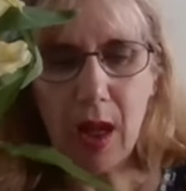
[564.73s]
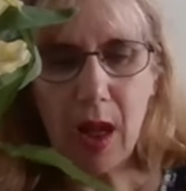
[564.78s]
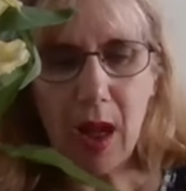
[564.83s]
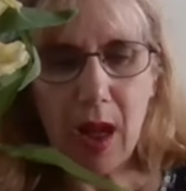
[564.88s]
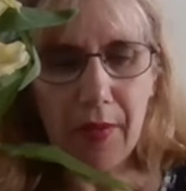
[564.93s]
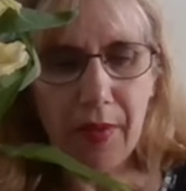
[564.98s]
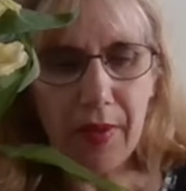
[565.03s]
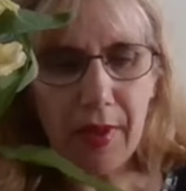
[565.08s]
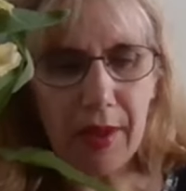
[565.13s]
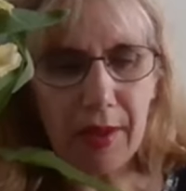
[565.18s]

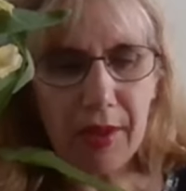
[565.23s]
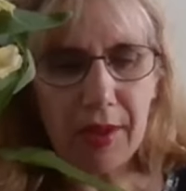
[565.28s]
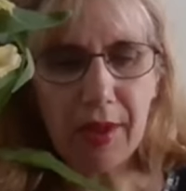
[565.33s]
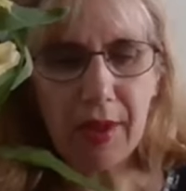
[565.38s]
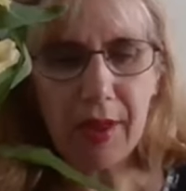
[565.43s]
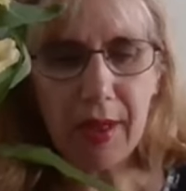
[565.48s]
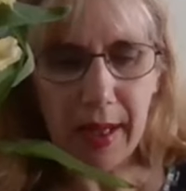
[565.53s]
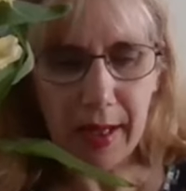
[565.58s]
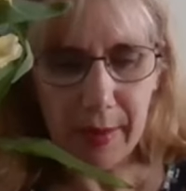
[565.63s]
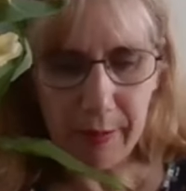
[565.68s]
and there's
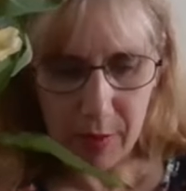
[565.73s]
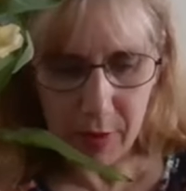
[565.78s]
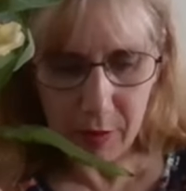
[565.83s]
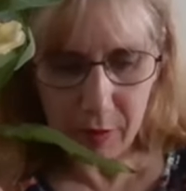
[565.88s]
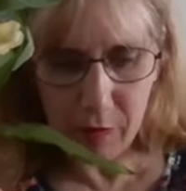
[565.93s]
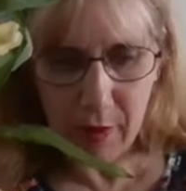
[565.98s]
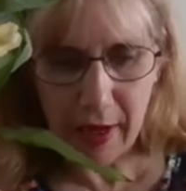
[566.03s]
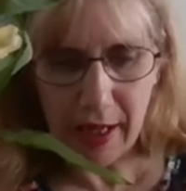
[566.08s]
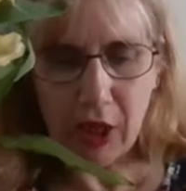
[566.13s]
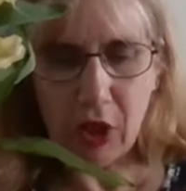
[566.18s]
a
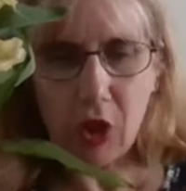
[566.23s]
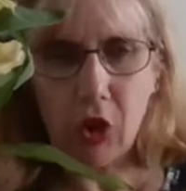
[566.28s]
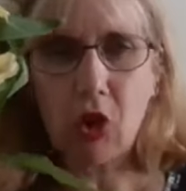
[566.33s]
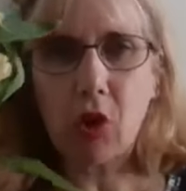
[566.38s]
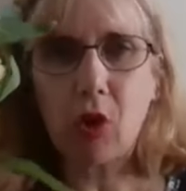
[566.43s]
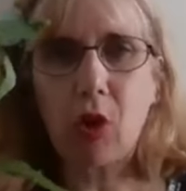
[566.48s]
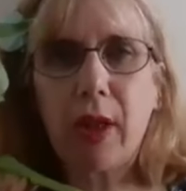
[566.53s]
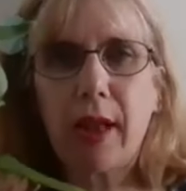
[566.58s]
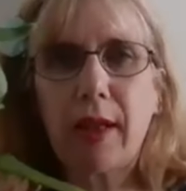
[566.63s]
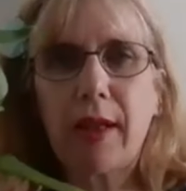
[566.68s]
name
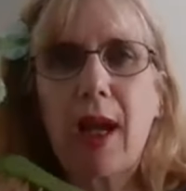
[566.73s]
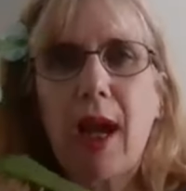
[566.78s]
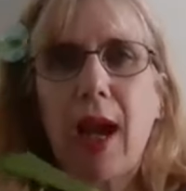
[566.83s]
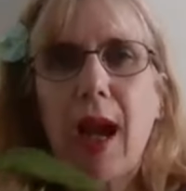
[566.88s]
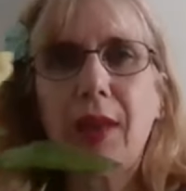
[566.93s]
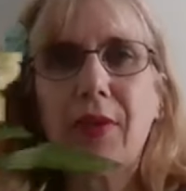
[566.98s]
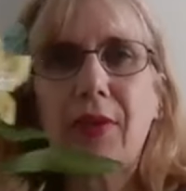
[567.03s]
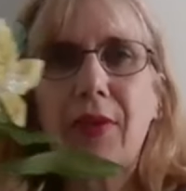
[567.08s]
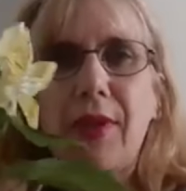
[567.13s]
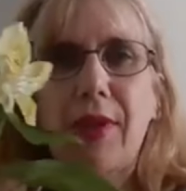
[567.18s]
Rachel and
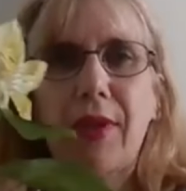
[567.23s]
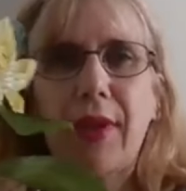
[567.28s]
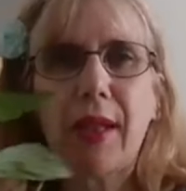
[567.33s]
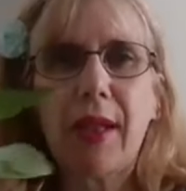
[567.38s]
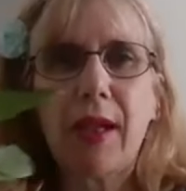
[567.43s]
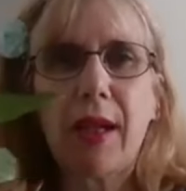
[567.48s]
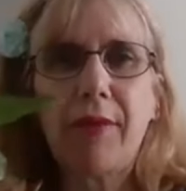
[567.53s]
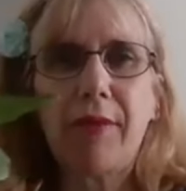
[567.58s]
Andy.